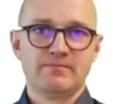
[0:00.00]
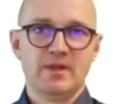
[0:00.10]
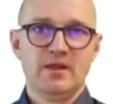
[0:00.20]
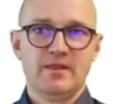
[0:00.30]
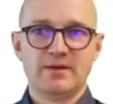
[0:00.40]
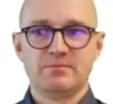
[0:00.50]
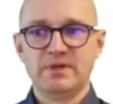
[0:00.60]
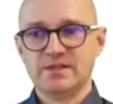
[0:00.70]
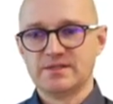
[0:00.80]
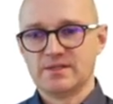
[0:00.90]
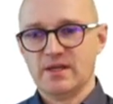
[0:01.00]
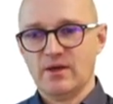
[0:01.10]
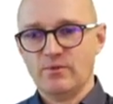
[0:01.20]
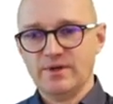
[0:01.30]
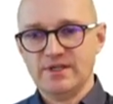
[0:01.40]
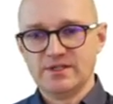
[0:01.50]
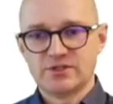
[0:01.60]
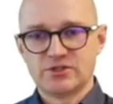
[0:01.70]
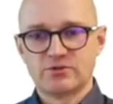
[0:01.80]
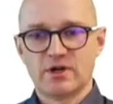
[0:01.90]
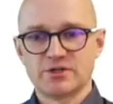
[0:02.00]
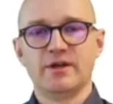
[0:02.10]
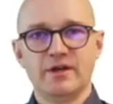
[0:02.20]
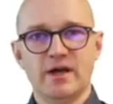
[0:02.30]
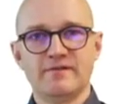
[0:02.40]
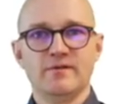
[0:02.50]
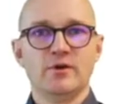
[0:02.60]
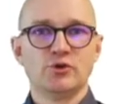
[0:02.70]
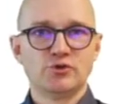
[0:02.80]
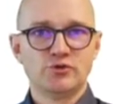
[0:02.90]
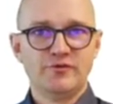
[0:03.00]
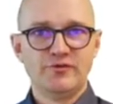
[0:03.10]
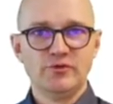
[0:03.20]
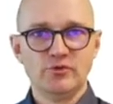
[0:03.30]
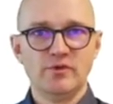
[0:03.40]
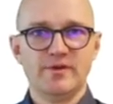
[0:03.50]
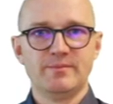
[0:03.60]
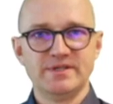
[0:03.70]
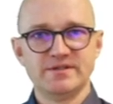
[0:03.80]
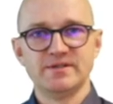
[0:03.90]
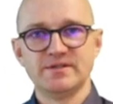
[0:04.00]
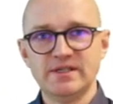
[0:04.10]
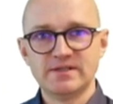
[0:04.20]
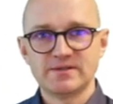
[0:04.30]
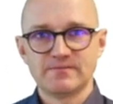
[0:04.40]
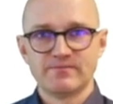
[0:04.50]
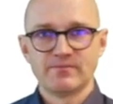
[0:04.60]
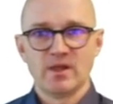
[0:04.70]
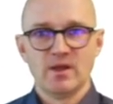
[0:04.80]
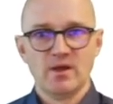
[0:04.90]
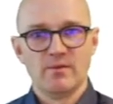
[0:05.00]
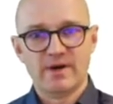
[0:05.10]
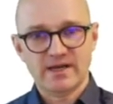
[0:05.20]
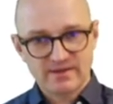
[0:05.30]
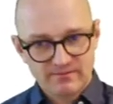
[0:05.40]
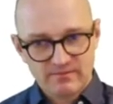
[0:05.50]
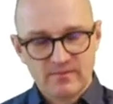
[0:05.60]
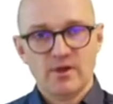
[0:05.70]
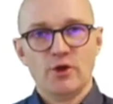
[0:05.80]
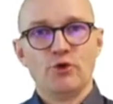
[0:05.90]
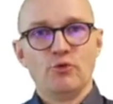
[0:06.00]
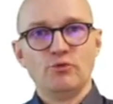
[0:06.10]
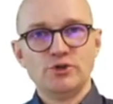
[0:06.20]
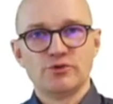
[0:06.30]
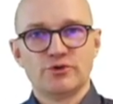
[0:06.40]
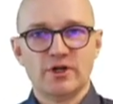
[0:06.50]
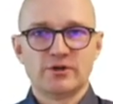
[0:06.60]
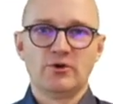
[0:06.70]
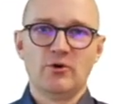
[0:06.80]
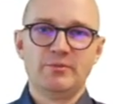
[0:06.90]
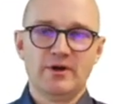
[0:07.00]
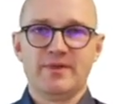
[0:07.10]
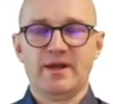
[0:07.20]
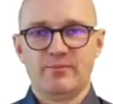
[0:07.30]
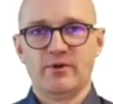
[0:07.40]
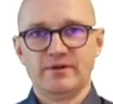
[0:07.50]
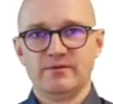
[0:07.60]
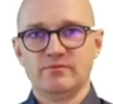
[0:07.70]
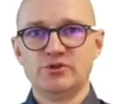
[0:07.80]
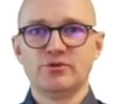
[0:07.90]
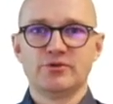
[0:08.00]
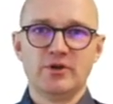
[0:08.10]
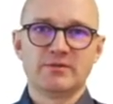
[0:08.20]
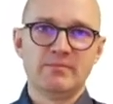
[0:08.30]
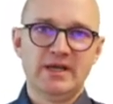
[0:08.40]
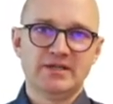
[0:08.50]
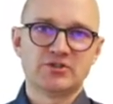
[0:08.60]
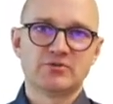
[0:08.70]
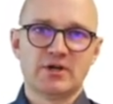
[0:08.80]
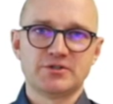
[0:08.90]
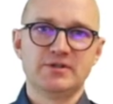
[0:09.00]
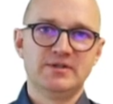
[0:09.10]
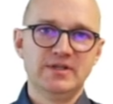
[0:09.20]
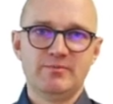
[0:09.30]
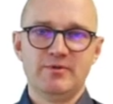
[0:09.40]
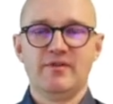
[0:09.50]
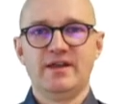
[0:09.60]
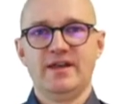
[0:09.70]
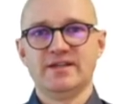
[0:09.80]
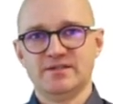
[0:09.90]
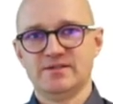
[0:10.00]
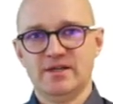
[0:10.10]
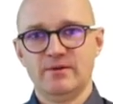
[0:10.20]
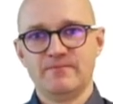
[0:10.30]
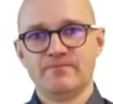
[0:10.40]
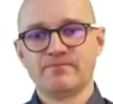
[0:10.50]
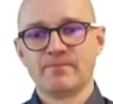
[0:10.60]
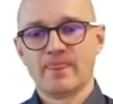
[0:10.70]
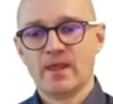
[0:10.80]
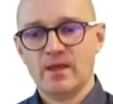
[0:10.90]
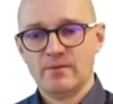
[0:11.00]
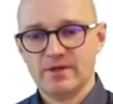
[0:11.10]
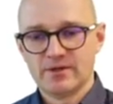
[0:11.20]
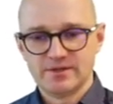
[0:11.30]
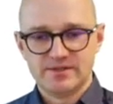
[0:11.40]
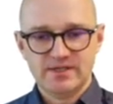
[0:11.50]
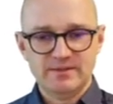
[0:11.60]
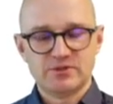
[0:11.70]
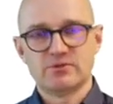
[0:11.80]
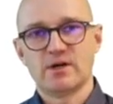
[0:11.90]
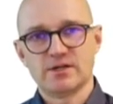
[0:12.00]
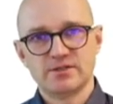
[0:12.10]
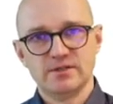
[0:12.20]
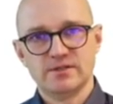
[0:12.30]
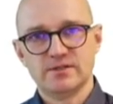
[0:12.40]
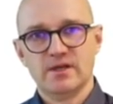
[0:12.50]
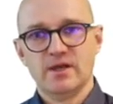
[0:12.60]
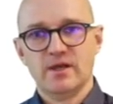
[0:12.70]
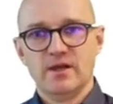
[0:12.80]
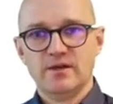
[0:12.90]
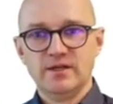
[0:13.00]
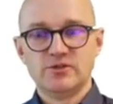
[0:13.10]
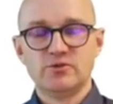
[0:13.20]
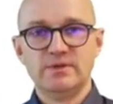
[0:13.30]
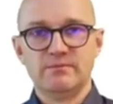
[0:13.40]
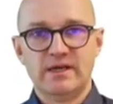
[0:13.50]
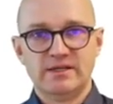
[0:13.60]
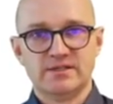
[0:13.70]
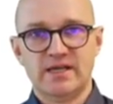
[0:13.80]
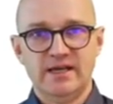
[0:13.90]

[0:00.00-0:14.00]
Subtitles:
That means we need structure enough to fuel the business needs, but we should not go beyond that point. We should not make structure deeper than necessary, because deep structures need to be maintained.